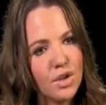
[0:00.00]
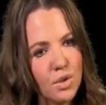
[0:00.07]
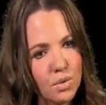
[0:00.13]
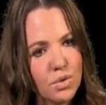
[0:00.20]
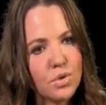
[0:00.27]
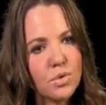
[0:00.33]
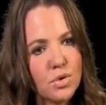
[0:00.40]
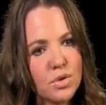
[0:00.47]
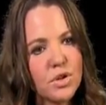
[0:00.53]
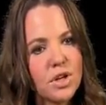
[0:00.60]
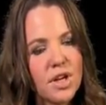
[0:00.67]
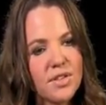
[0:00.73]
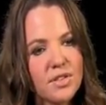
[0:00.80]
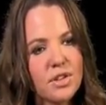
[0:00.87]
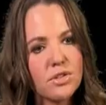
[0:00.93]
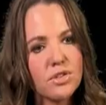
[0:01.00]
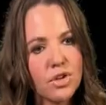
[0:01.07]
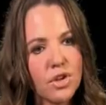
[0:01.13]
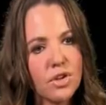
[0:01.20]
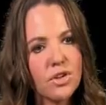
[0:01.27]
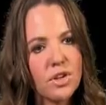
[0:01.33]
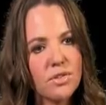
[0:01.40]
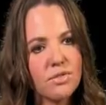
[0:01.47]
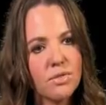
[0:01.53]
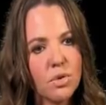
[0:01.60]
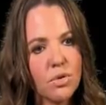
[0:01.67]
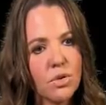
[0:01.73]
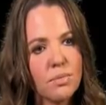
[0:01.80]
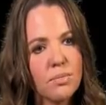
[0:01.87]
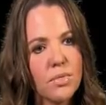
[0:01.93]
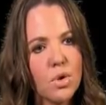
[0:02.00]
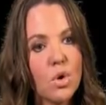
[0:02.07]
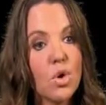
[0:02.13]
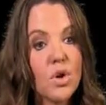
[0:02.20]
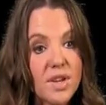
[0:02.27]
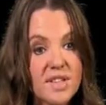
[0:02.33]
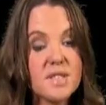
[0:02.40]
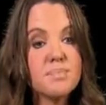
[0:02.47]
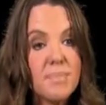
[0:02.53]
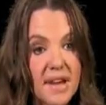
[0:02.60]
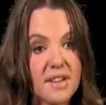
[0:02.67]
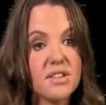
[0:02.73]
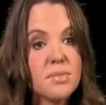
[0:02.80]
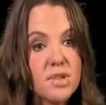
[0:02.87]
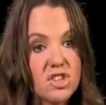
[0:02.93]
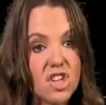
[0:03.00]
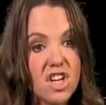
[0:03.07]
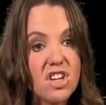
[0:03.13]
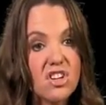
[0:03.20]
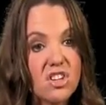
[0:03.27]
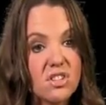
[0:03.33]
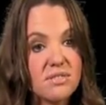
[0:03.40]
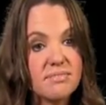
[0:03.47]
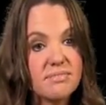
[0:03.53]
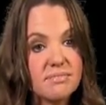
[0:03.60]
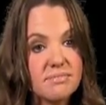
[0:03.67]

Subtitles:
you ought to organise an alternative for them or expect to be cheated on.